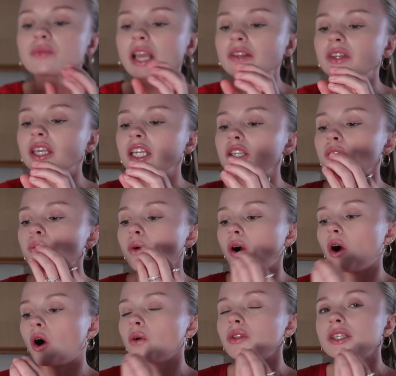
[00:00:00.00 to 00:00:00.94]
And
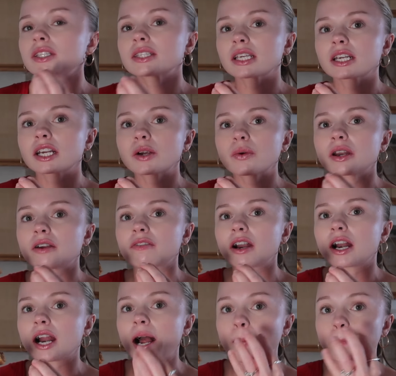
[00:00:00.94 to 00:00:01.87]
then on the center, whenever
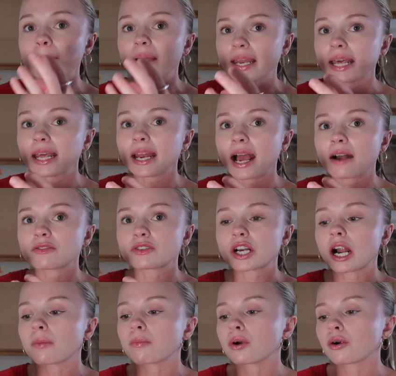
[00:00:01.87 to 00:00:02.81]
I bit it,
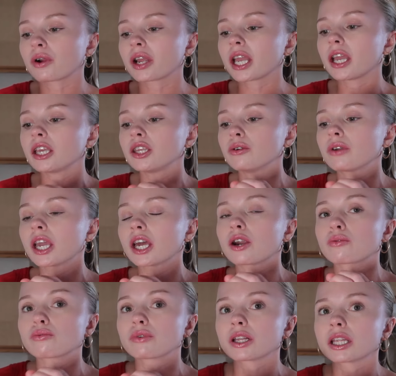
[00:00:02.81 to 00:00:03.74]
after I broke it, you get
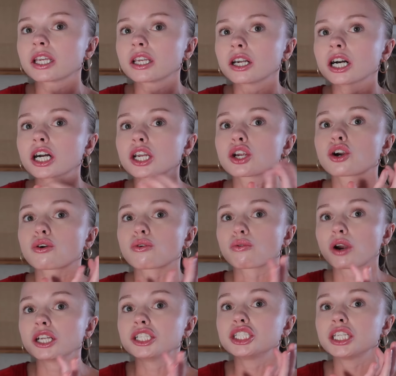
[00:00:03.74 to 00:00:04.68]
a really good
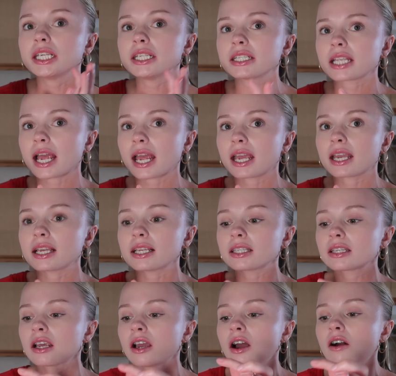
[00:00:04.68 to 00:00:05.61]
crunchy
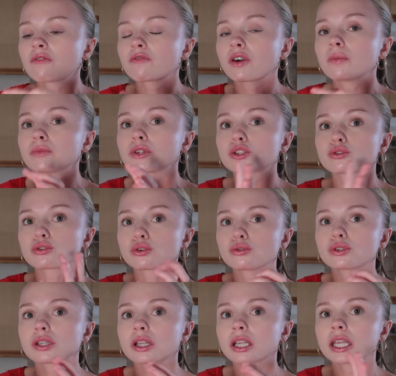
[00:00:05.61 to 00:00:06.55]
taste from the
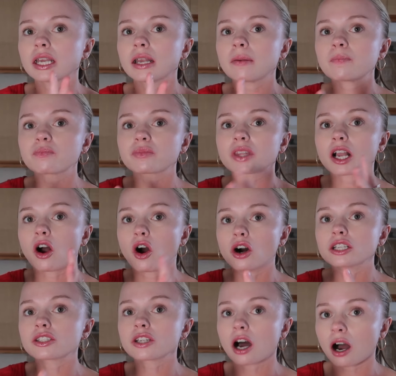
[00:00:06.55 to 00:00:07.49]
streusel
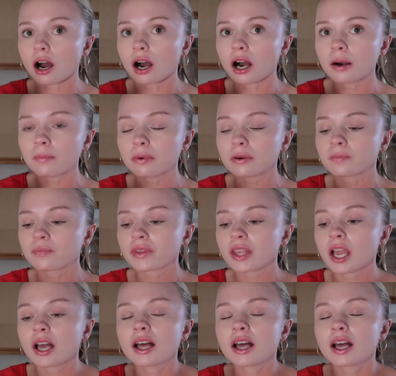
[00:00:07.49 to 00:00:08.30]
on top.